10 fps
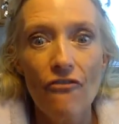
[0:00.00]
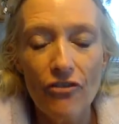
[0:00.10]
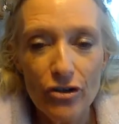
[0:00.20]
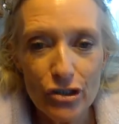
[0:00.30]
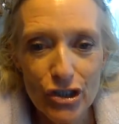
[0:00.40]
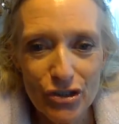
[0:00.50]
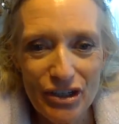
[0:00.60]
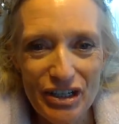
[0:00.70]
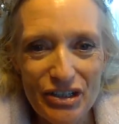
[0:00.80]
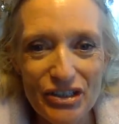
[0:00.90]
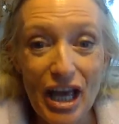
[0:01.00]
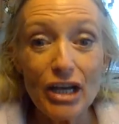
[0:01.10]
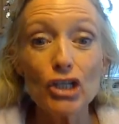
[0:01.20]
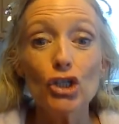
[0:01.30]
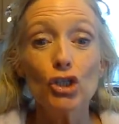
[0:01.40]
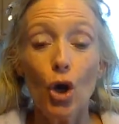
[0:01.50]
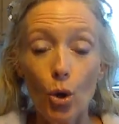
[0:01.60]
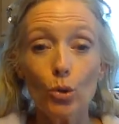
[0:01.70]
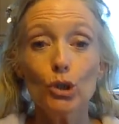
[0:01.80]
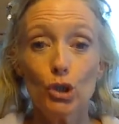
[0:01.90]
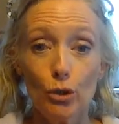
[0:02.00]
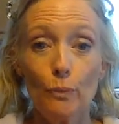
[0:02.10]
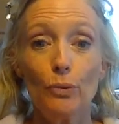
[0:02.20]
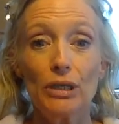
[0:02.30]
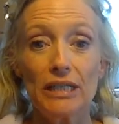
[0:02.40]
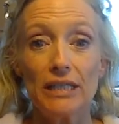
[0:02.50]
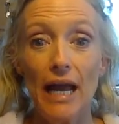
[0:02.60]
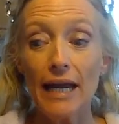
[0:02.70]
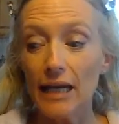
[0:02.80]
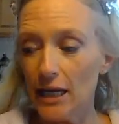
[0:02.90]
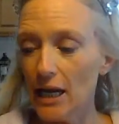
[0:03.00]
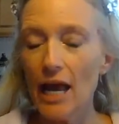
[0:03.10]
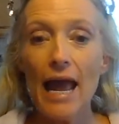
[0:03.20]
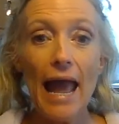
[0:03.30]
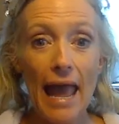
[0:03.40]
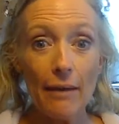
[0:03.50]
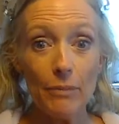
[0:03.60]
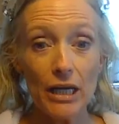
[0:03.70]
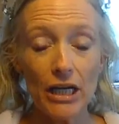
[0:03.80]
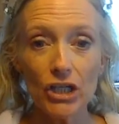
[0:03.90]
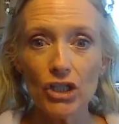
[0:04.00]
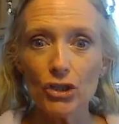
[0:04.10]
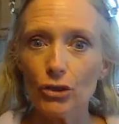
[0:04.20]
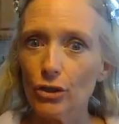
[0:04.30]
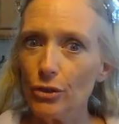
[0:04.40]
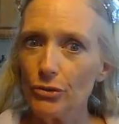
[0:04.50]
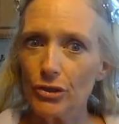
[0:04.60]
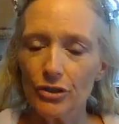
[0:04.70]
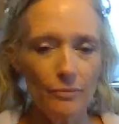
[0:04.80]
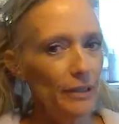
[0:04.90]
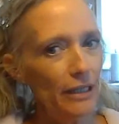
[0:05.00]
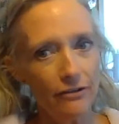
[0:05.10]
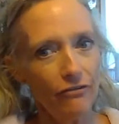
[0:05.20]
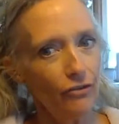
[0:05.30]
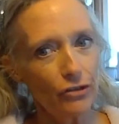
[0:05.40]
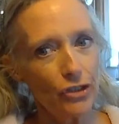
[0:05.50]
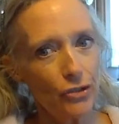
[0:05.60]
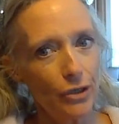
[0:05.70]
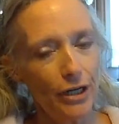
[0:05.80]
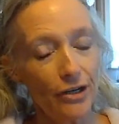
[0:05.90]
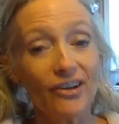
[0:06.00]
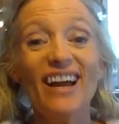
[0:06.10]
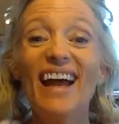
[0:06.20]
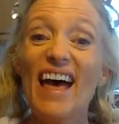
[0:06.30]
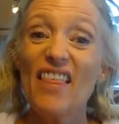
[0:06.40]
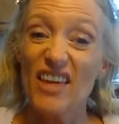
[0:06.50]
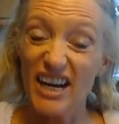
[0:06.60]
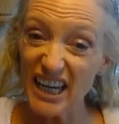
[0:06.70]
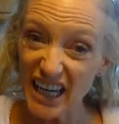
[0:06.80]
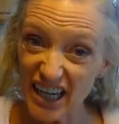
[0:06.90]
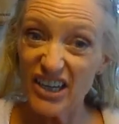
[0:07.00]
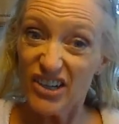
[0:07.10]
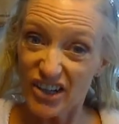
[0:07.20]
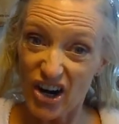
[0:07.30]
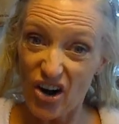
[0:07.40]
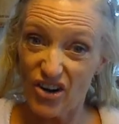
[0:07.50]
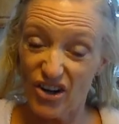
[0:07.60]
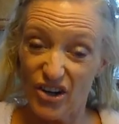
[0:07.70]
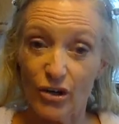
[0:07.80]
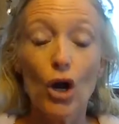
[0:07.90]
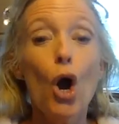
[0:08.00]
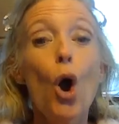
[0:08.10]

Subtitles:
first graders. That is so super exciting. And because you're closer to being a first grader than a kindergartner,